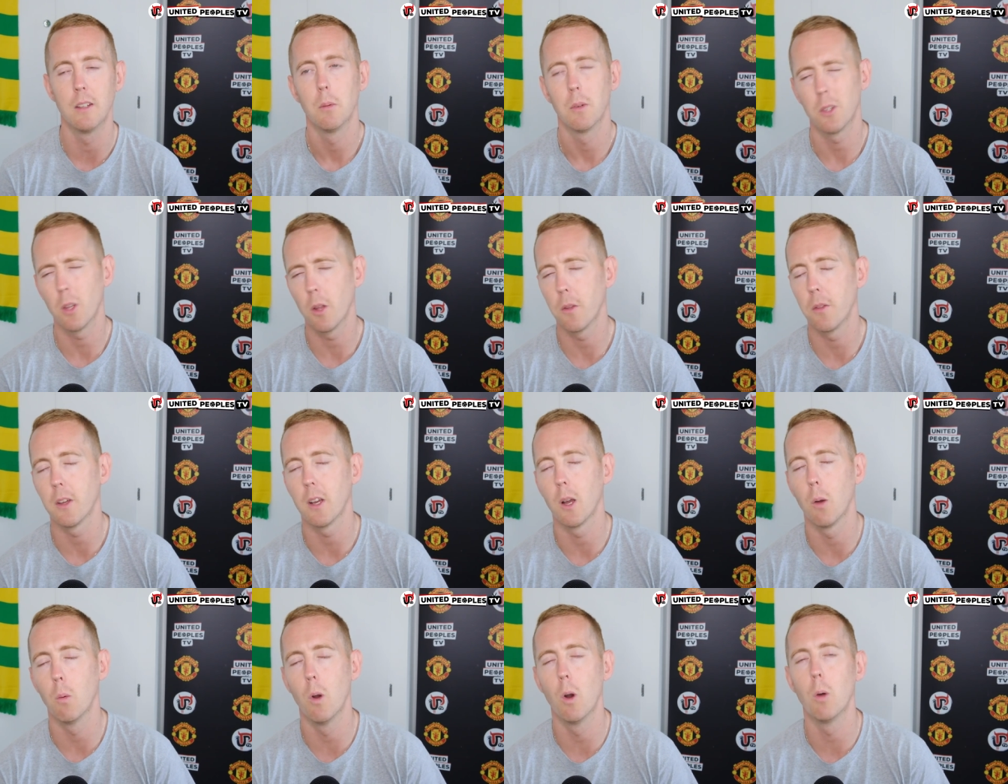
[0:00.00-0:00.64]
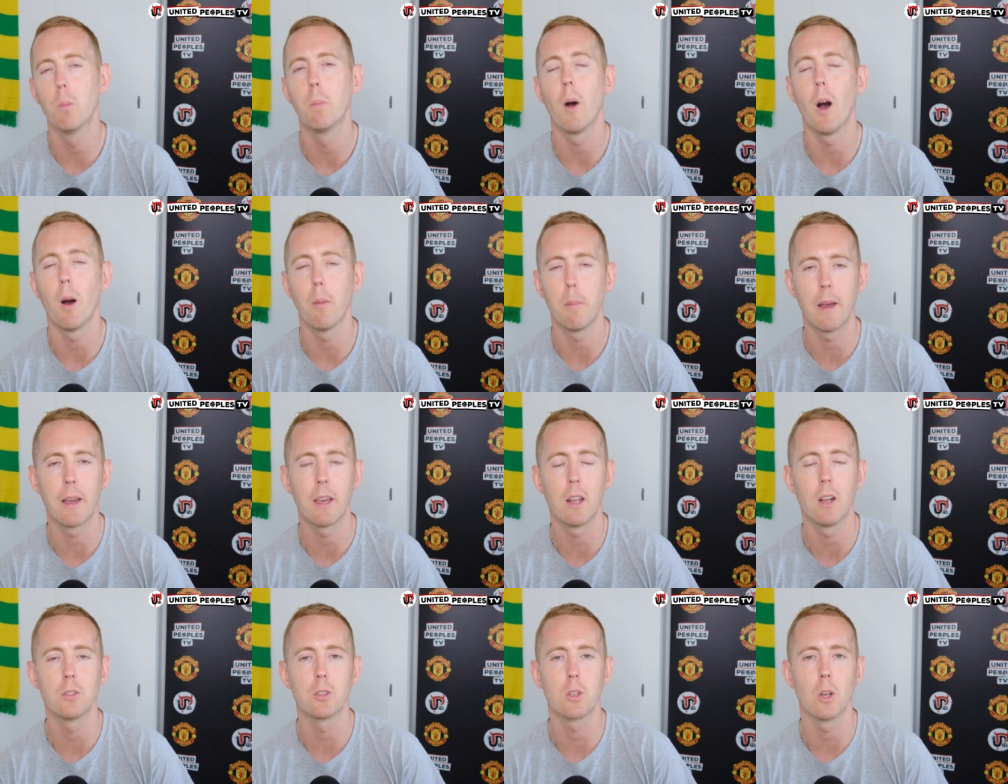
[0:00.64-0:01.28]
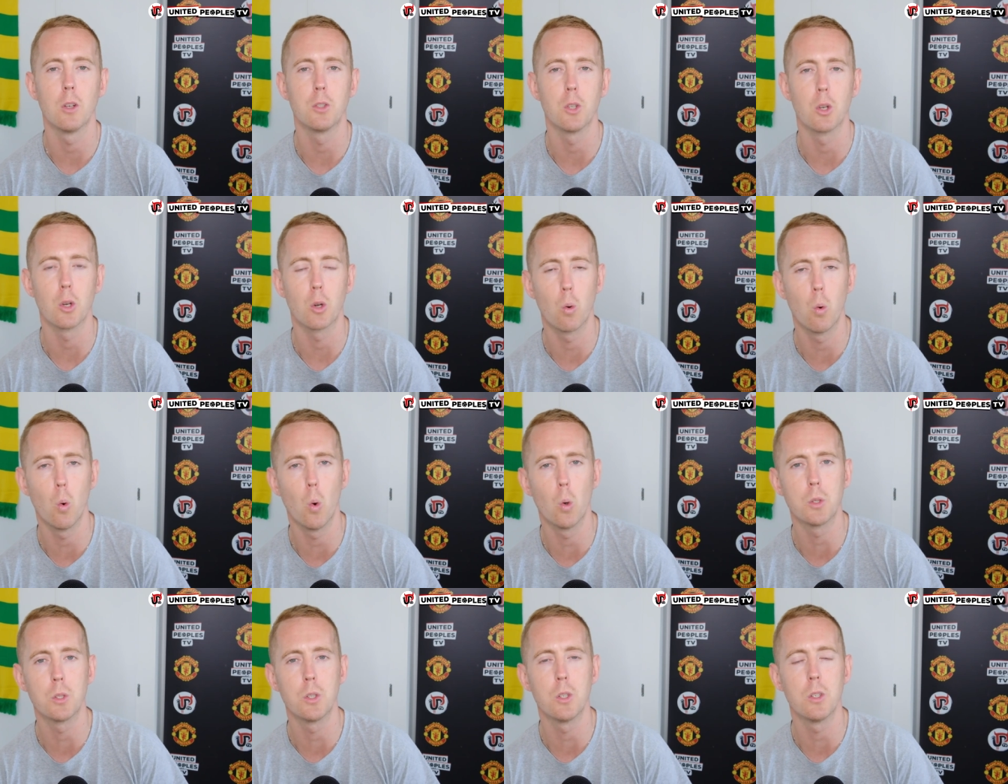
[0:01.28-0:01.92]
Don't think I will, but I'm backing us to go to the
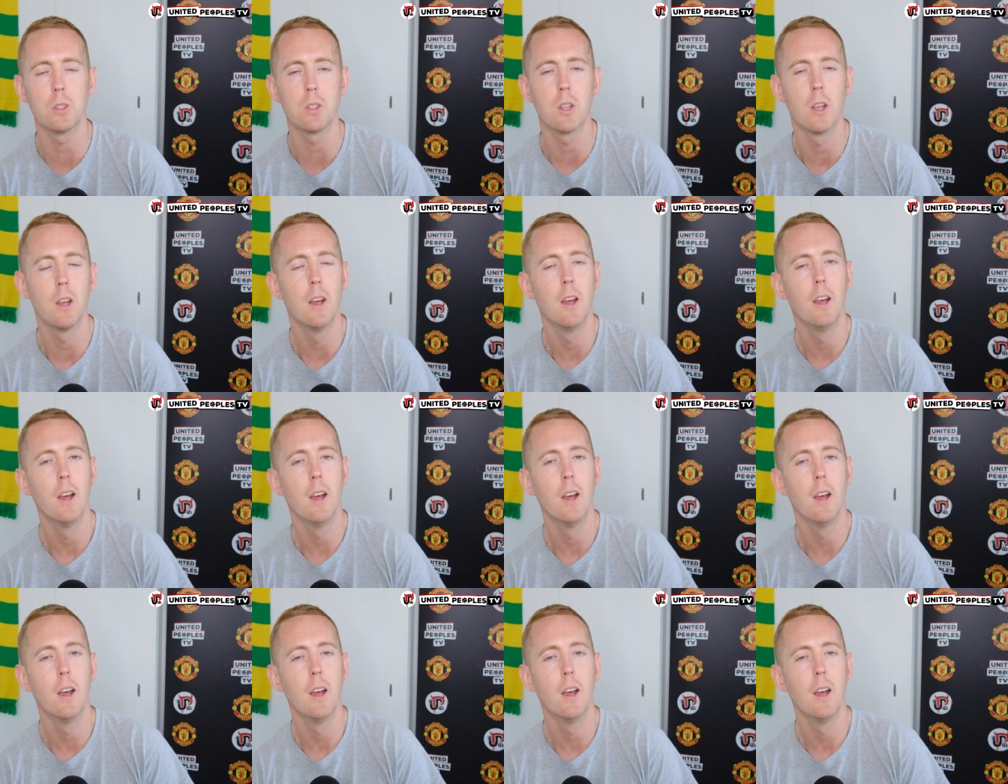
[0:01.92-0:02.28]
quarters.